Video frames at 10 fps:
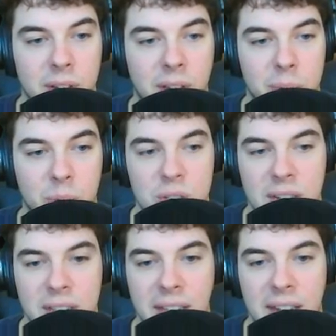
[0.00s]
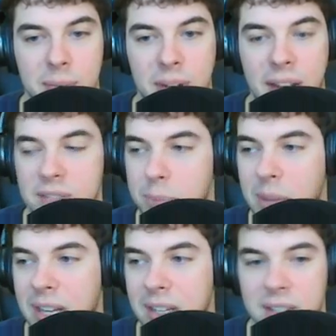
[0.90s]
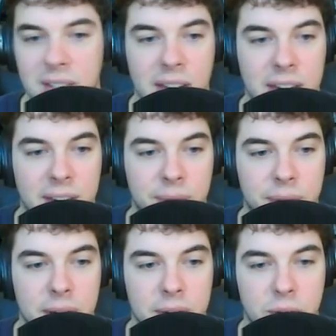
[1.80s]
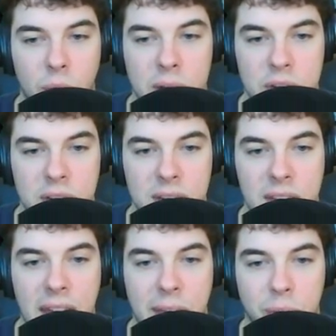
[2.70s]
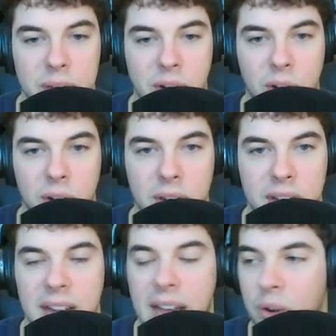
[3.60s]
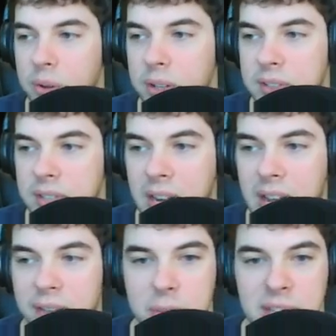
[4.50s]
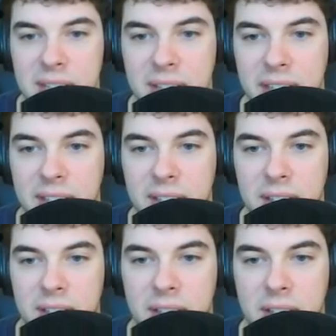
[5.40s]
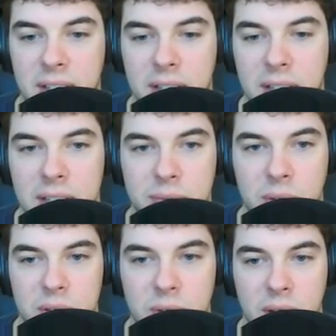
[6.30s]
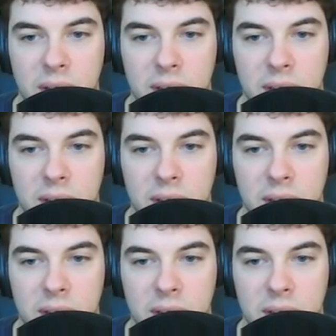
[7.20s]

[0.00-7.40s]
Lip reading: I appreciate that. I'm gonna have to spend, like, Reggie, every turn now is gonna have to be healing. That's frustrating.